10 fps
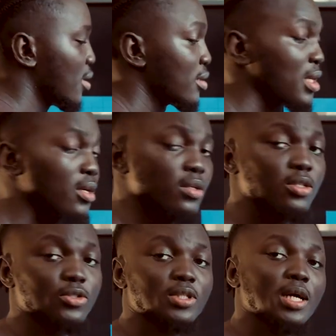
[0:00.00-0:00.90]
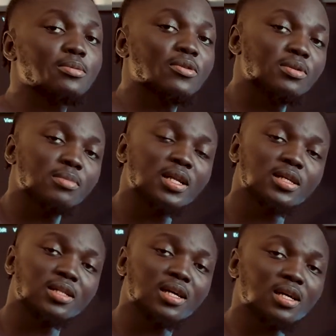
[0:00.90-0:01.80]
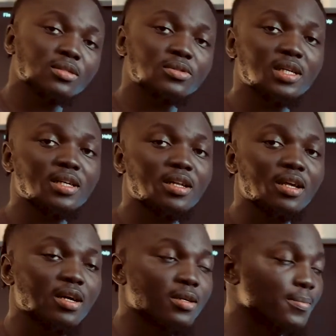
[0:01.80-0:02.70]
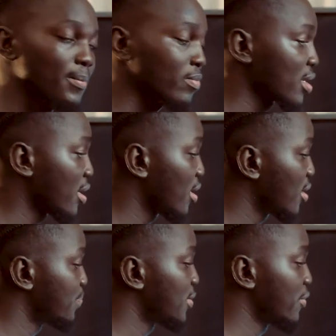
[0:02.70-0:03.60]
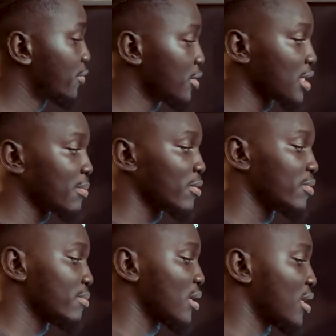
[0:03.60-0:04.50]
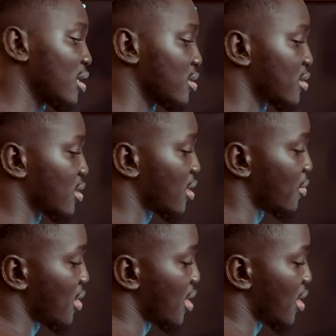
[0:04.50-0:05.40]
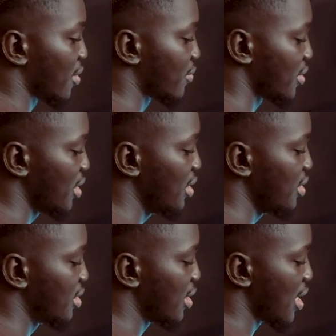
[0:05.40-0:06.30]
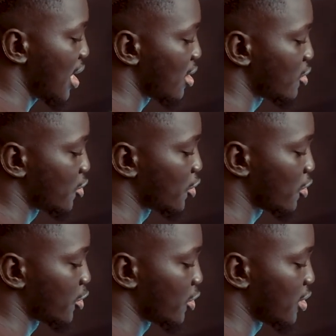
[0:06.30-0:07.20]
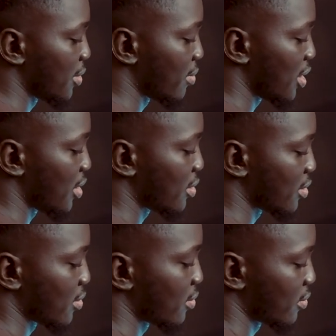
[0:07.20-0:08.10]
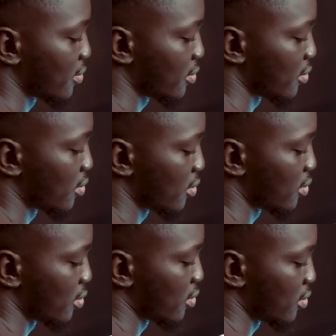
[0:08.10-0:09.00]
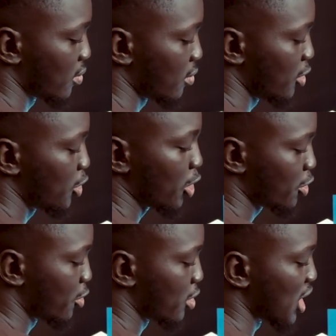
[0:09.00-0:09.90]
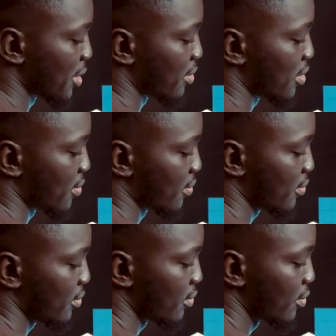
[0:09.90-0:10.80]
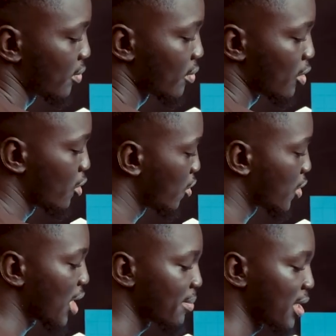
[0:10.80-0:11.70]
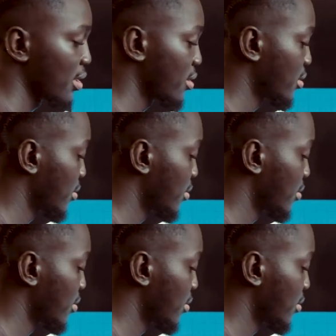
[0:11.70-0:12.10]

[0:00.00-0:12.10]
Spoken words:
There are only two types of imbalance, like I said earlier. And the first type of imbalance that we have is the exhaustion imbalance. Just two types. No grammar,